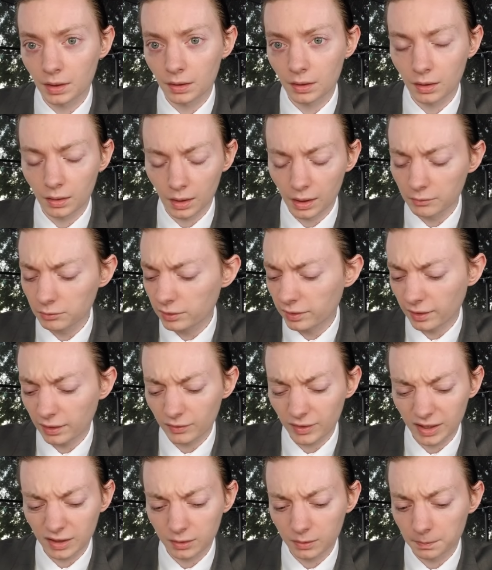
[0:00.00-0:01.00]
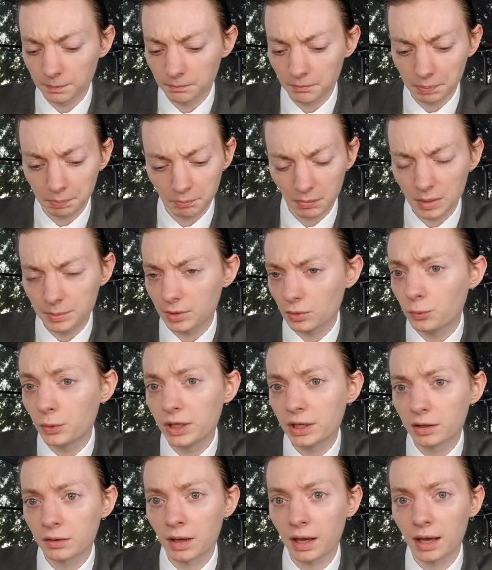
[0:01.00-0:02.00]
I would say like maybe a
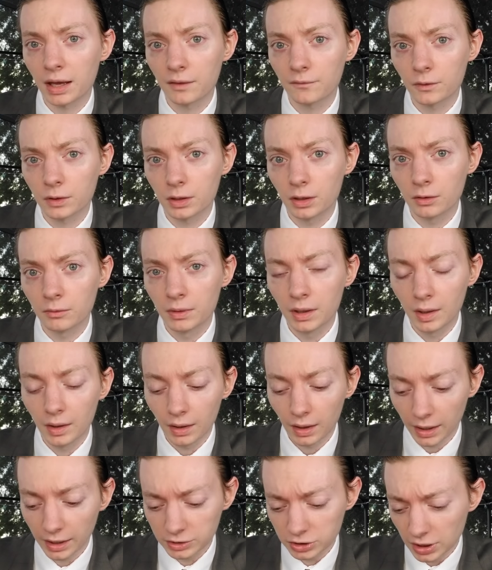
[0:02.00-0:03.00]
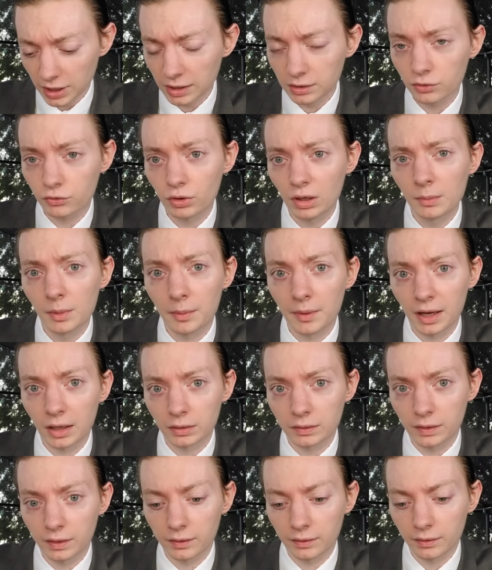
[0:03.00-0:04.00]
week and a half ago, I actually had a dream
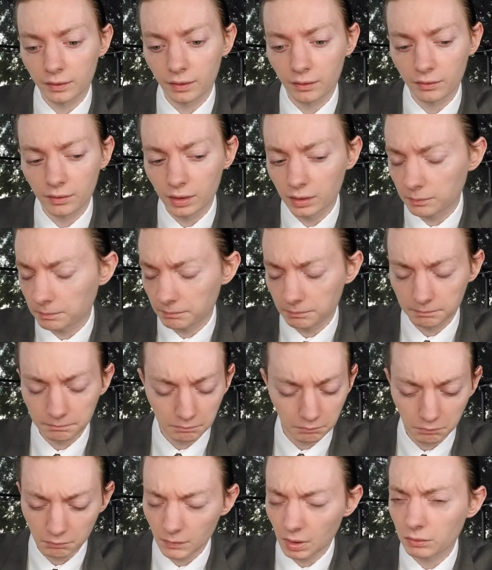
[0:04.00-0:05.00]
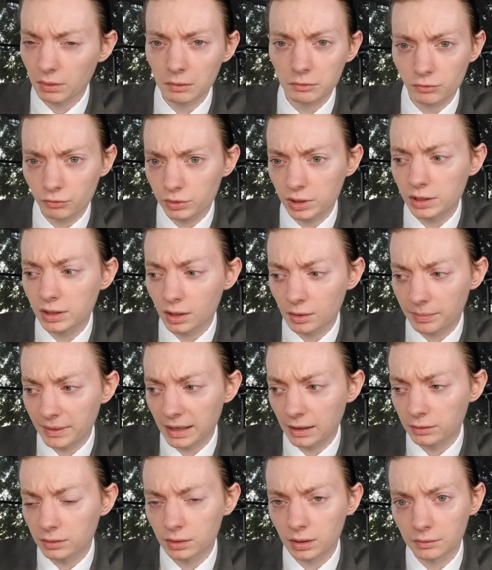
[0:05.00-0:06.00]
about this, because I was reading
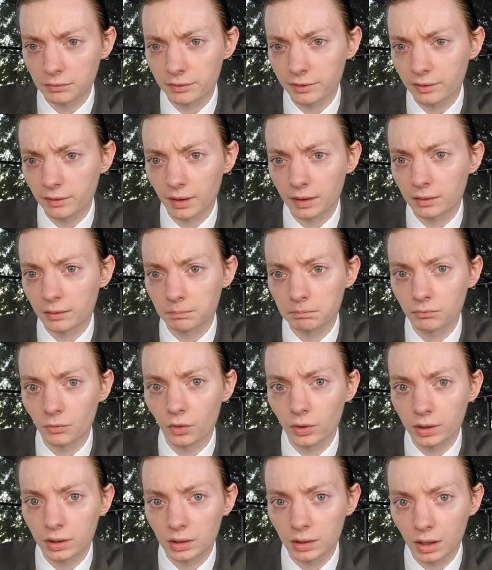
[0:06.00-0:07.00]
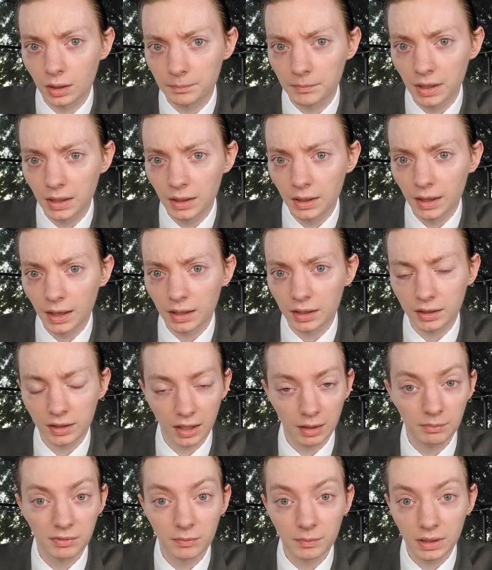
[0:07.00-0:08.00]
about it, I was kind of looking it up, and it
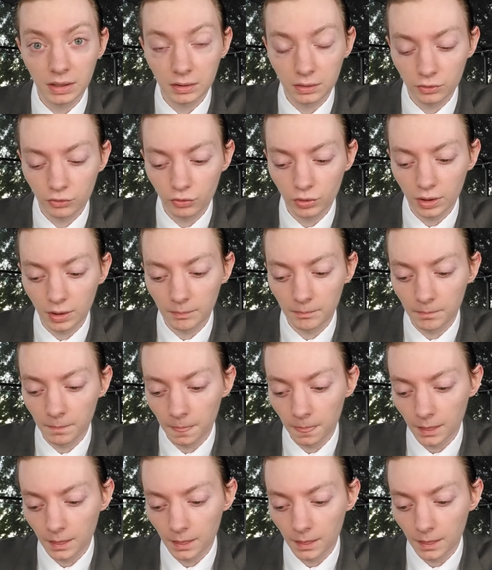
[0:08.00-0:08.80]
came to me in a dream.